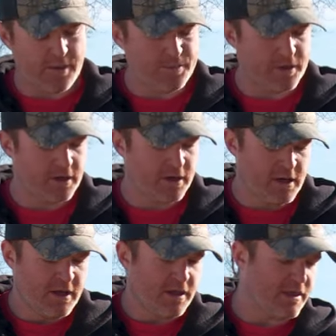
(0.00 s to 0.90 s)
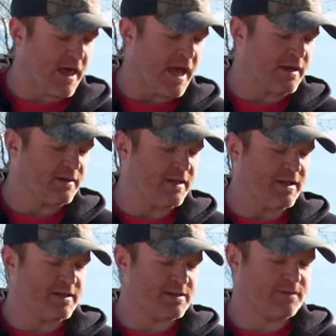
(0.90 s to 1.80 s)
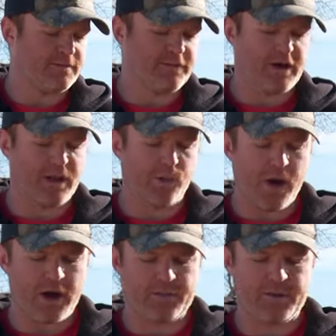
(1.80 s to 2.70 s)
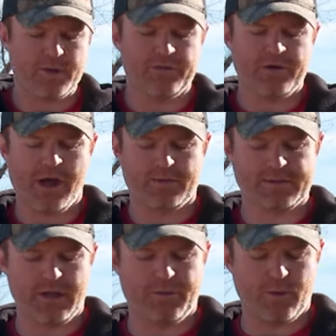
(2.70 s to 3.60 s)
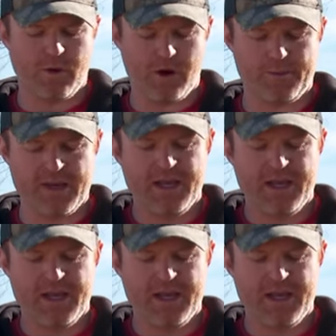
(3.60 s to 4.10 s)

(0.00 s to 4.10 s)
upper that is fairly waterproof, helps keep you warm.